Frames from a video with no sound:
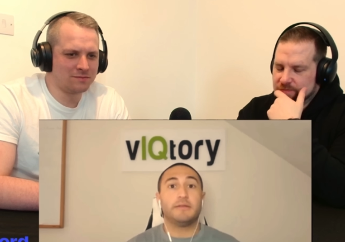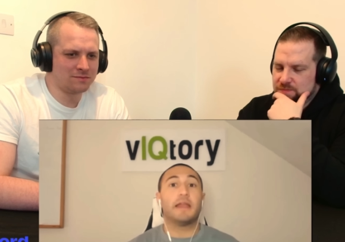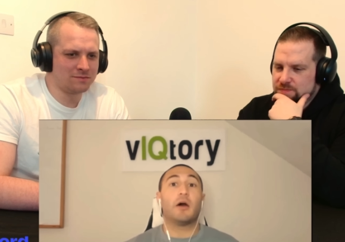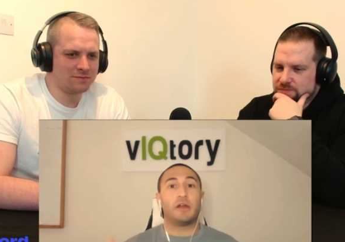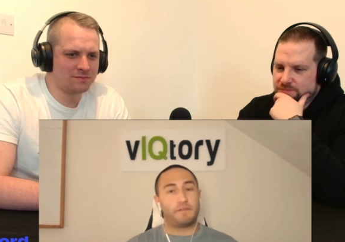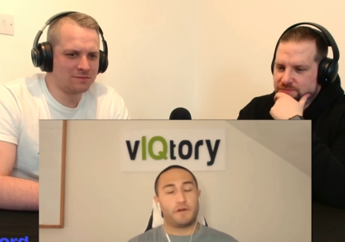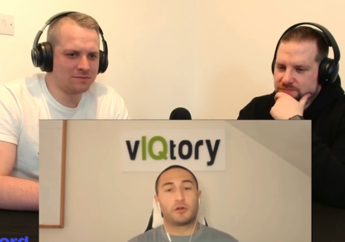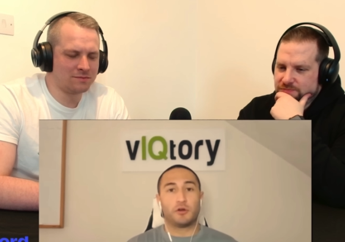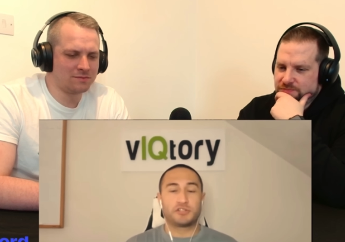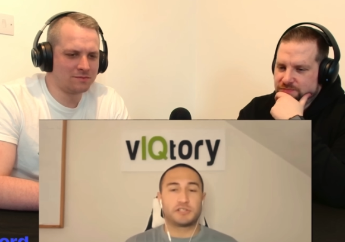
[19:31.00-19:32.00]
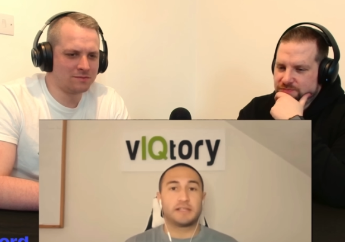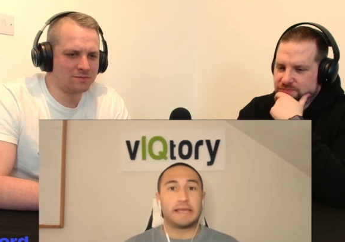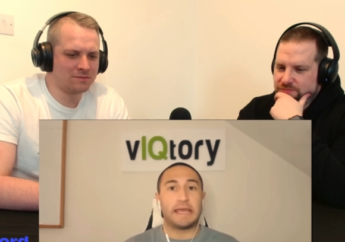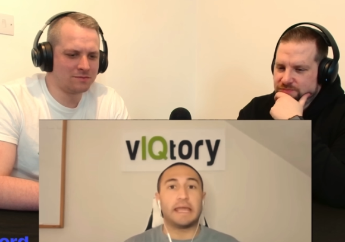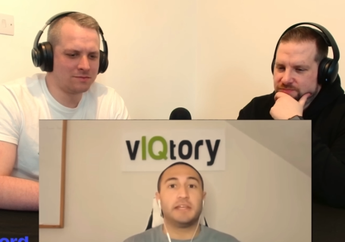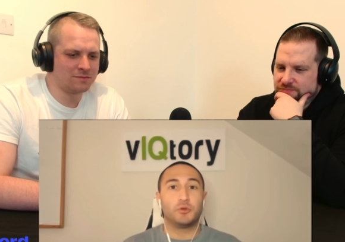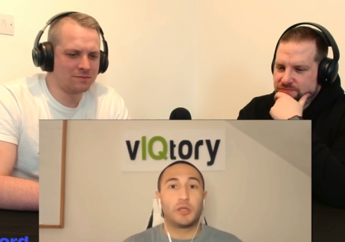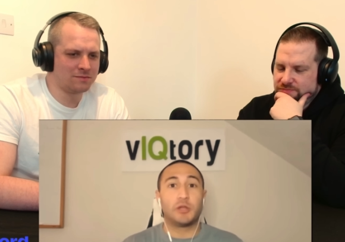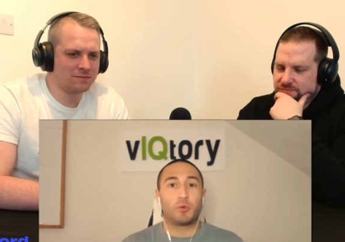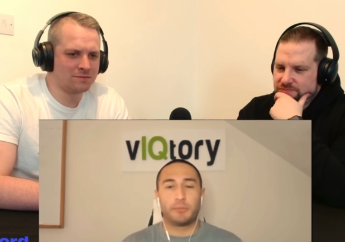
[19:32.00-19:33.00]
Speaker 1: Now, N F L coaches like Andy
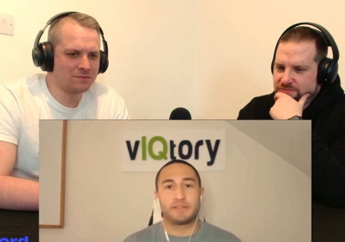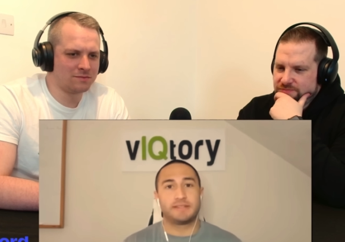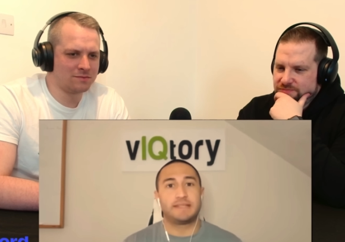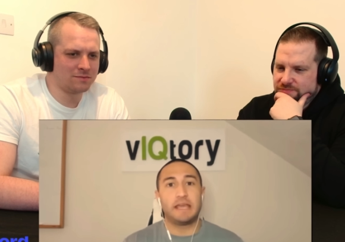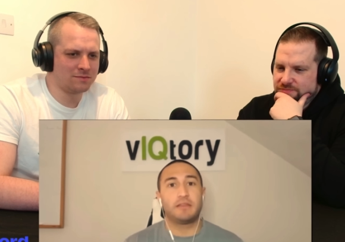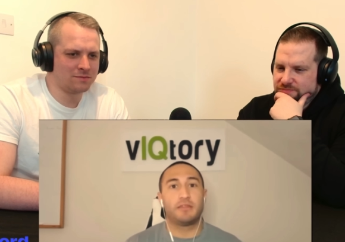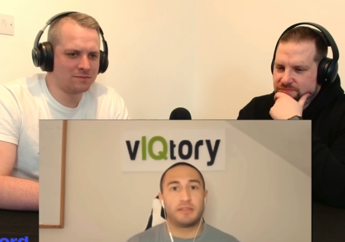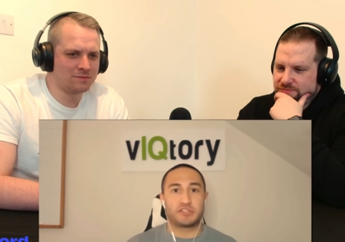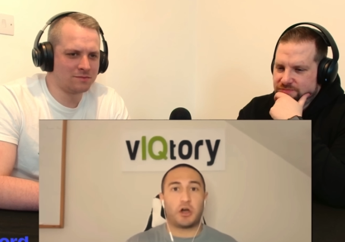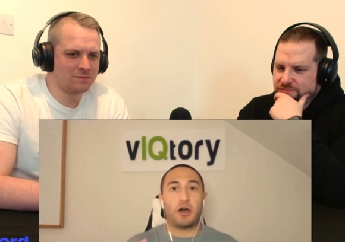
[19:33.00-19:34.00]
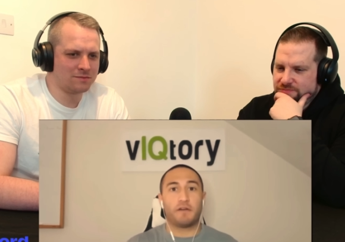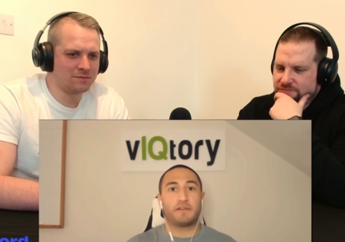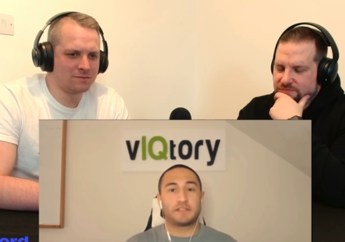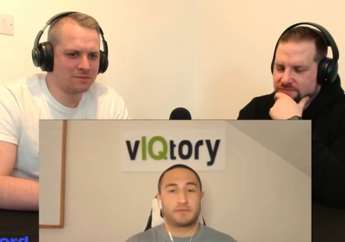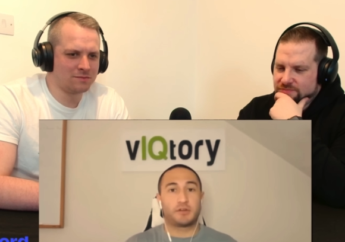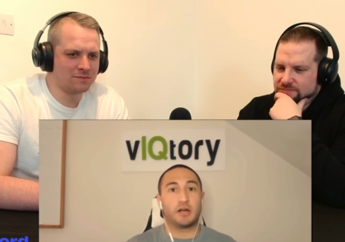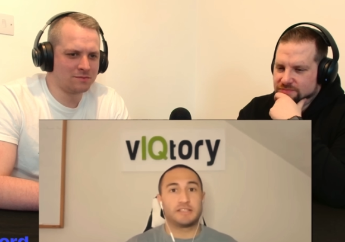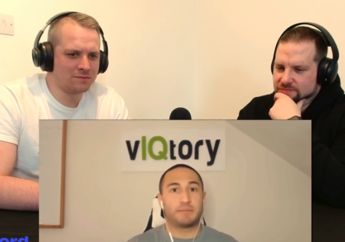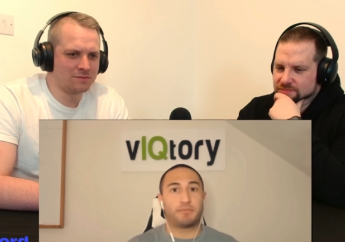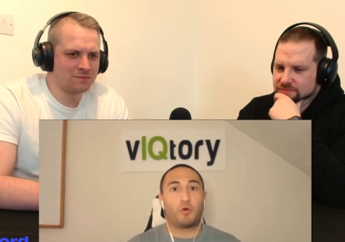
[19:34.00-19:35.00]
Reid were able to take this offensive
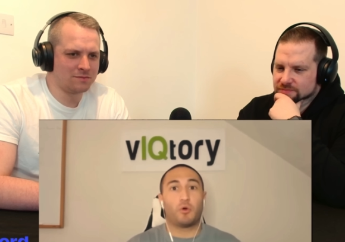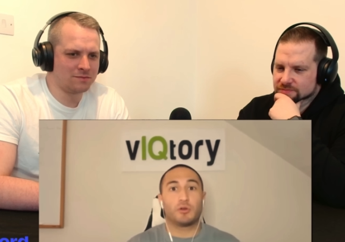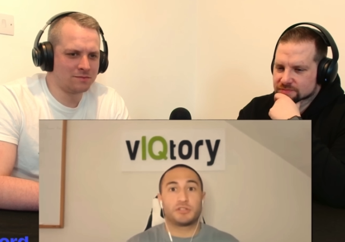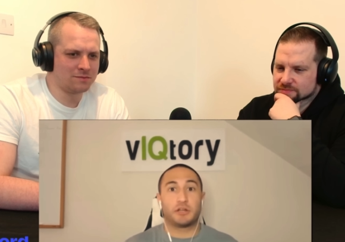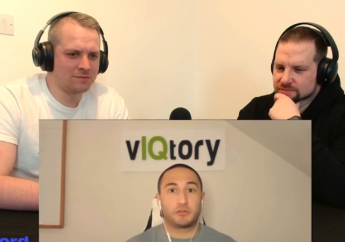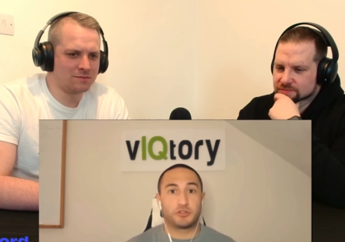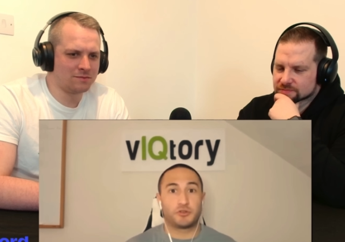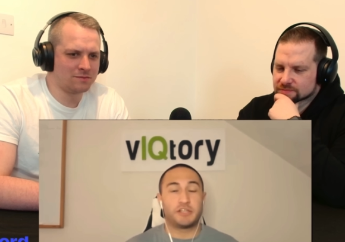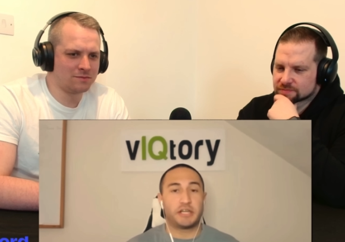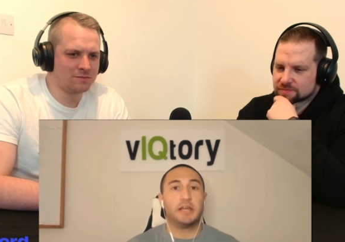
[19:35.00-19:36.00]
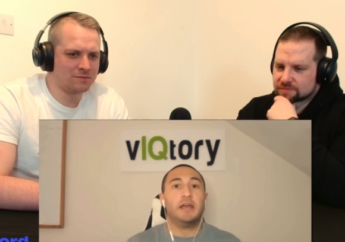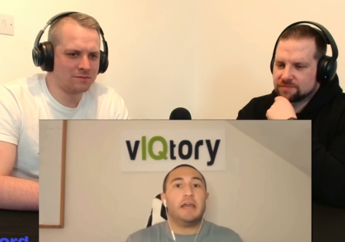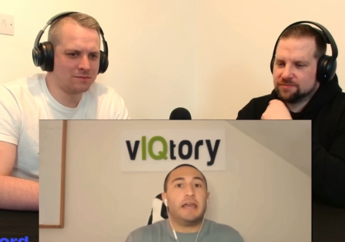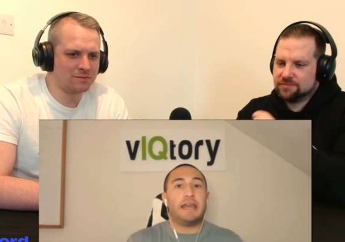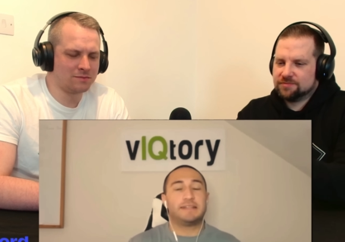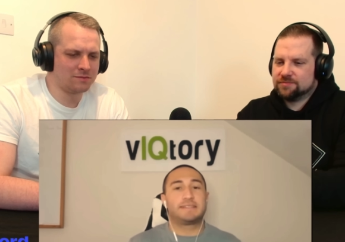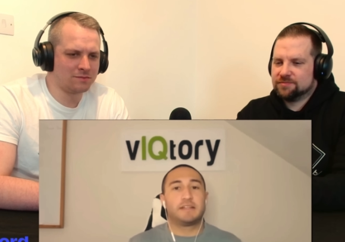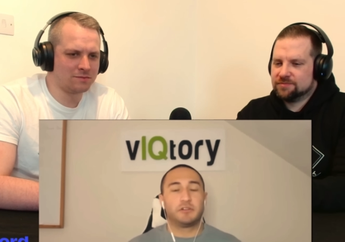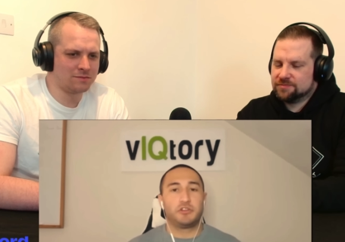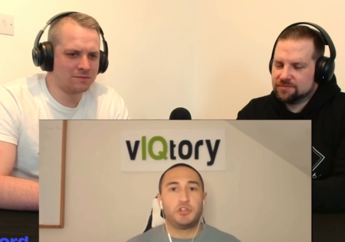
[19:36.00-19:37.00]
concept of horizontal stretching and
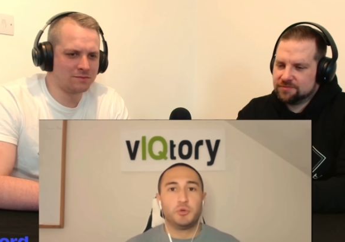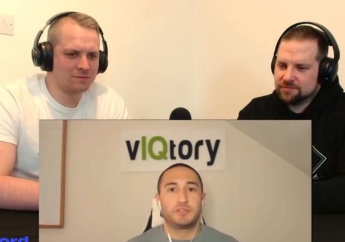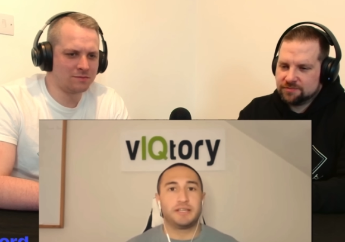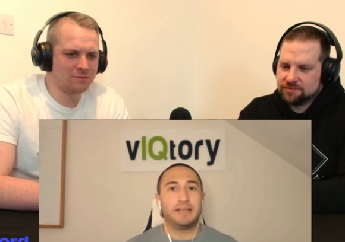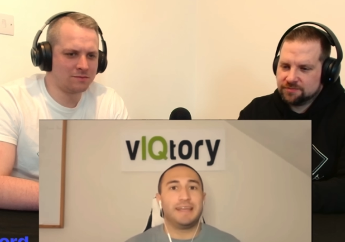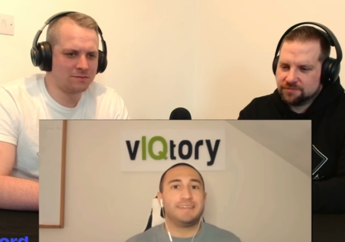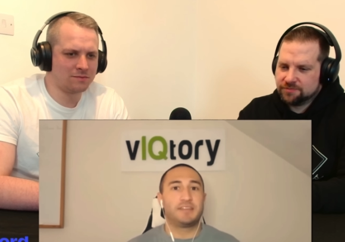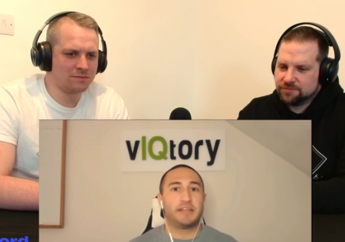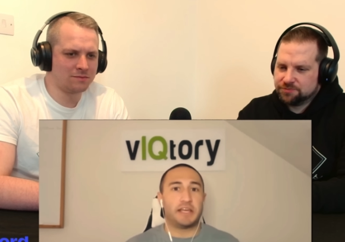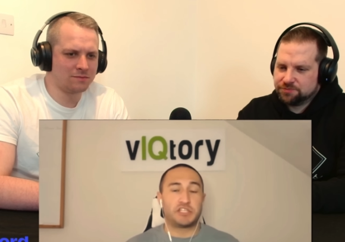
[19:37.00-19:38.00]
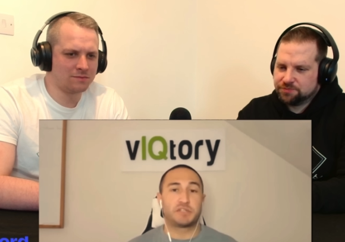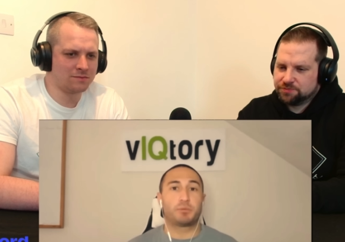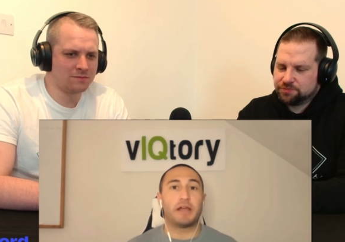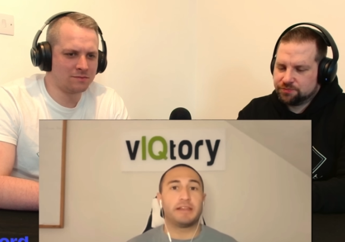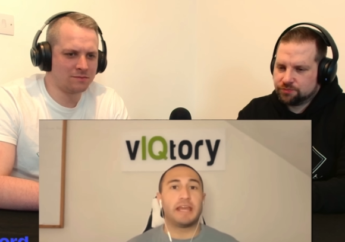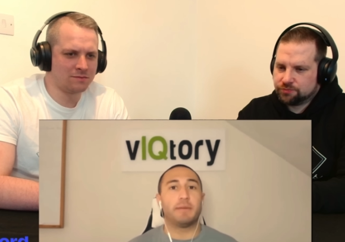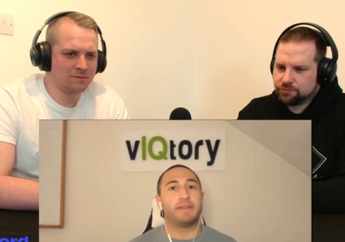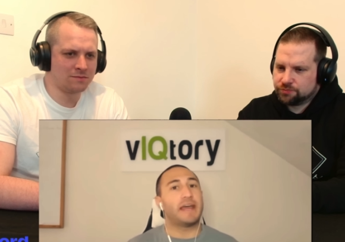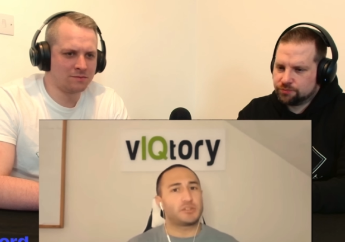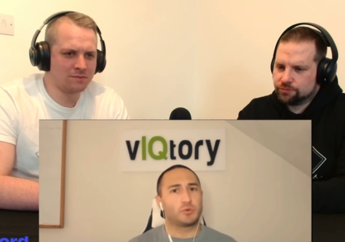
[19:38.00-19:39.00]
still use it in today's spread game,
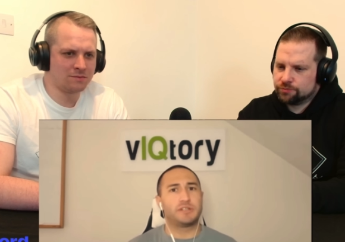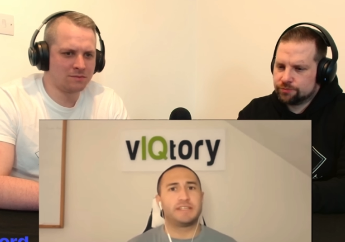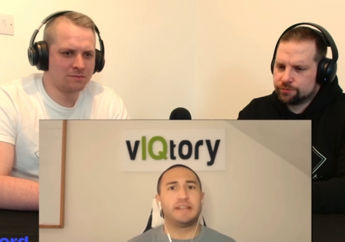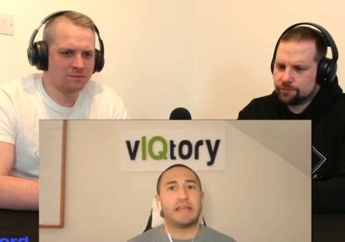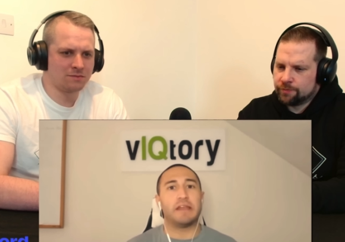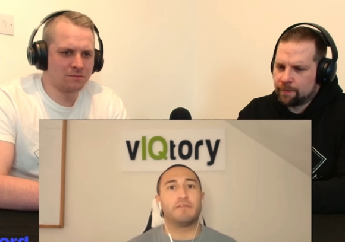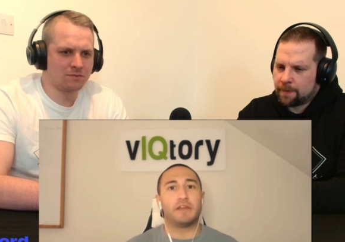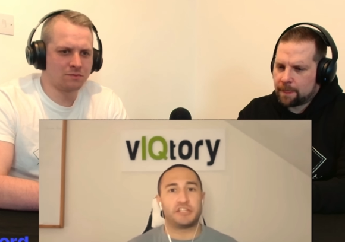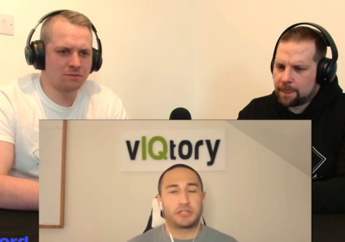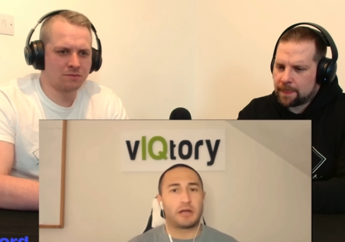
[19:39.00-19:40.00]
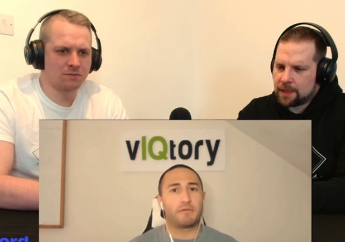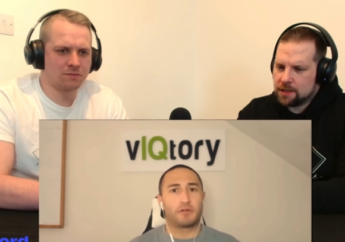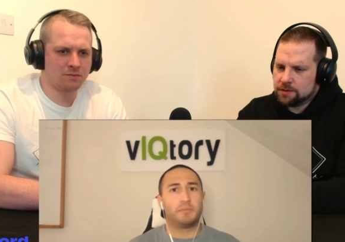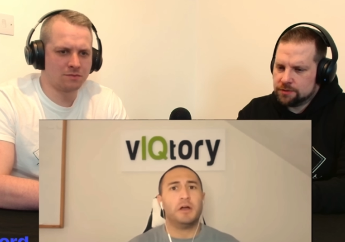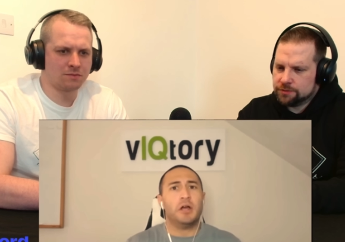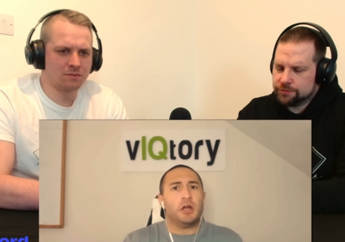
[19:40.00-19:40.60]
and that's where we see the innovation come from.